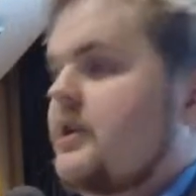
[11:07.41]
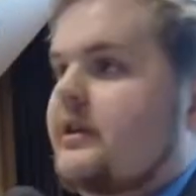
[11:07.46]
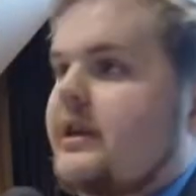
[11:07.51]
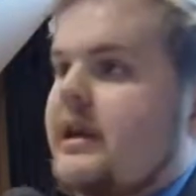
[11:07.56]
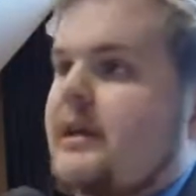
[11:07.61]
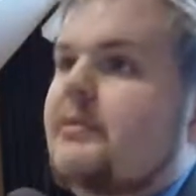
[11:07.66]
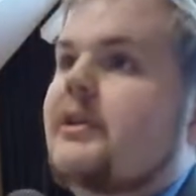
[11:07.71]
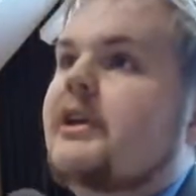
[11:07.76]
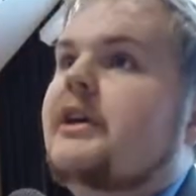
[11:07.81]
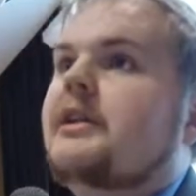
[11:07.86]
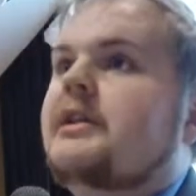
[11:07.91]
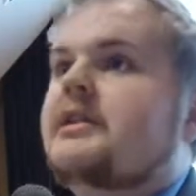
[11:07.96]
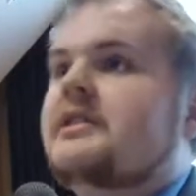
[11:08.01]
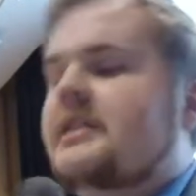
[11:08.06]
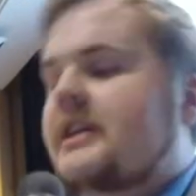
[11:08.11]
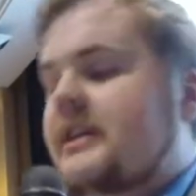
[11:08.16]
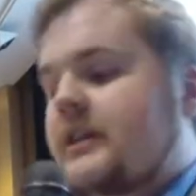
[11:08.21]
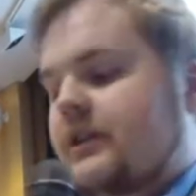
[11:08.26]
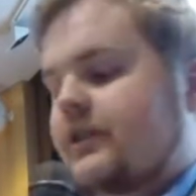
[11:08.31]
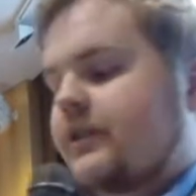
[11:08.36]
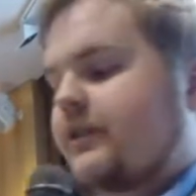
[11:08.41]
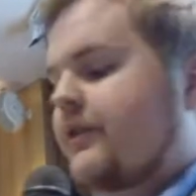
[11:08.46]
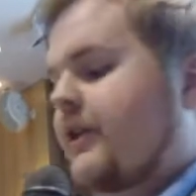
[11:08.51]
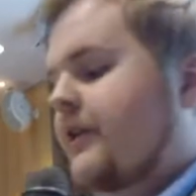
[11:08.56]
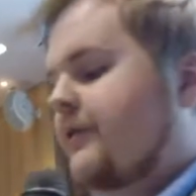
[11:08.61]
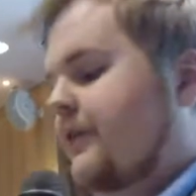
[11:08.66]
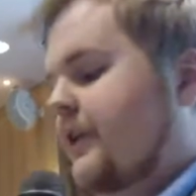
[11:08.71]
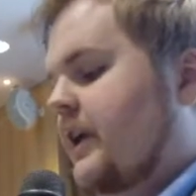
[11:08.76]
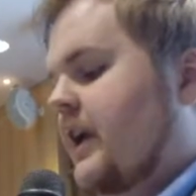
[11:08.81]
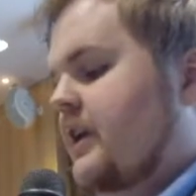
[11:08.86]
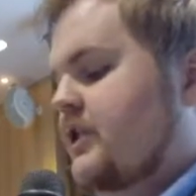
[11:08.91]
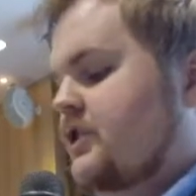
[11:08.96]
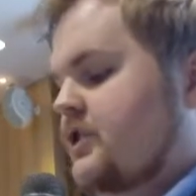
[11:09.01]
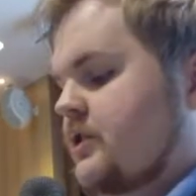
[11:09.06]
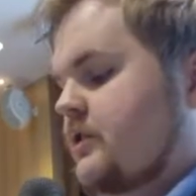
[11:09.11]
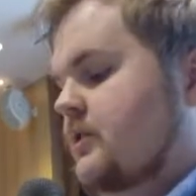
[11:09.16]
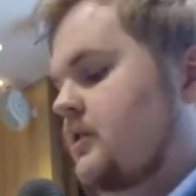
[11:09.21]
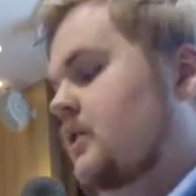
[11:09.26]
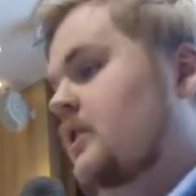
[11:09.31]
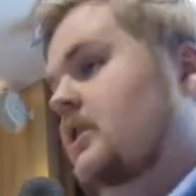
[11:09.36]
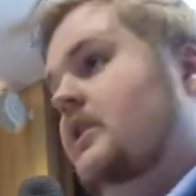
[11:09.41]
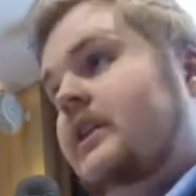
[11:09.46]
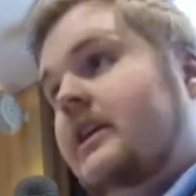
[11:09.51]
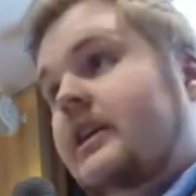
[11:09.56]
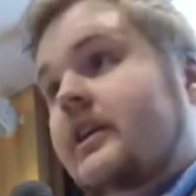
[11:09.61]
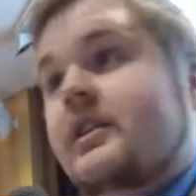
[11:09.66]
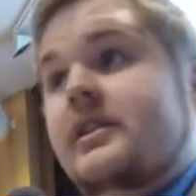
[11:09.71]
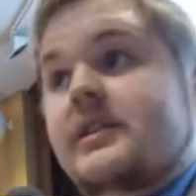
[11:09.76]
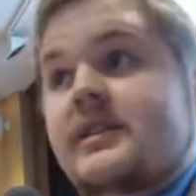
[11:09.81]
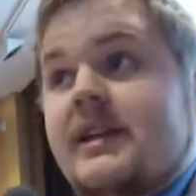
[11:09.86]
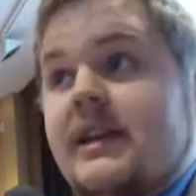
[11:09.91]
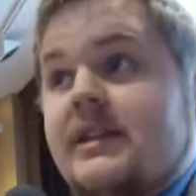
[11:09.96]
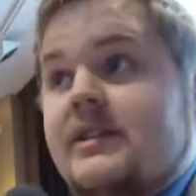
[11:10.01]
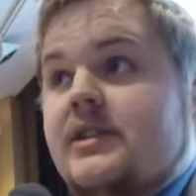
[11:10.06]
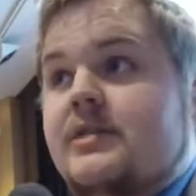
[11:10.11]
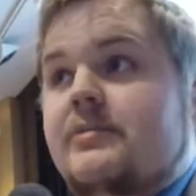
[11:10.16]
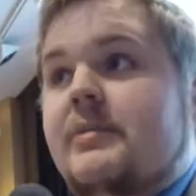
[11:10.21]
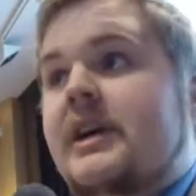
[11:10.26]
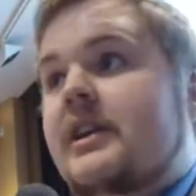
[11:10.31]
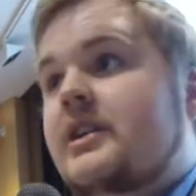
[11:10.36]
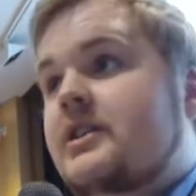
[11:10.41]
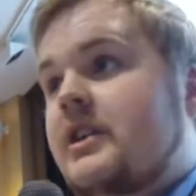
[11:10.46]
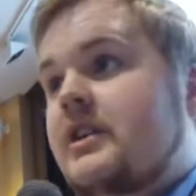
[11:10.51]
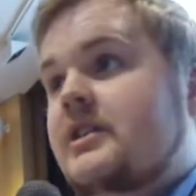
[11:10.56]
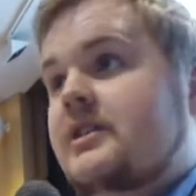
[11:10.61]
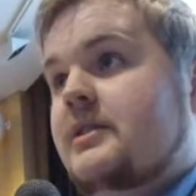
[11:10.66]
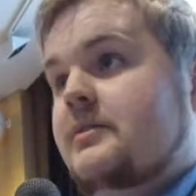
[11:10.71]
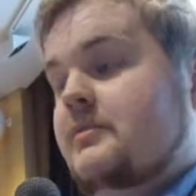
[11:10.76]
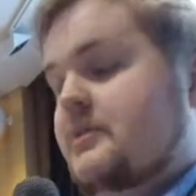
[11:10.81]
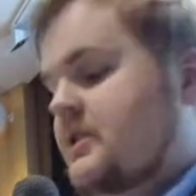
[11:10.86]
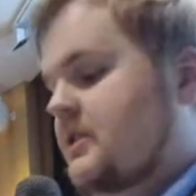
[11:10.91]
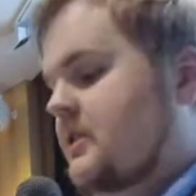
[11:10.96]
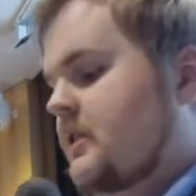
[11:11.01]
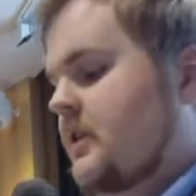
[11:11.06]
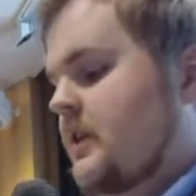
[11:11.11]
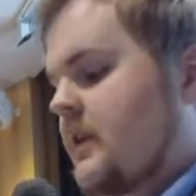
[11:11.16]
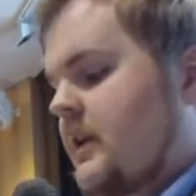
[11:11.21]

namely in signature verification, in the consensus mechanisms,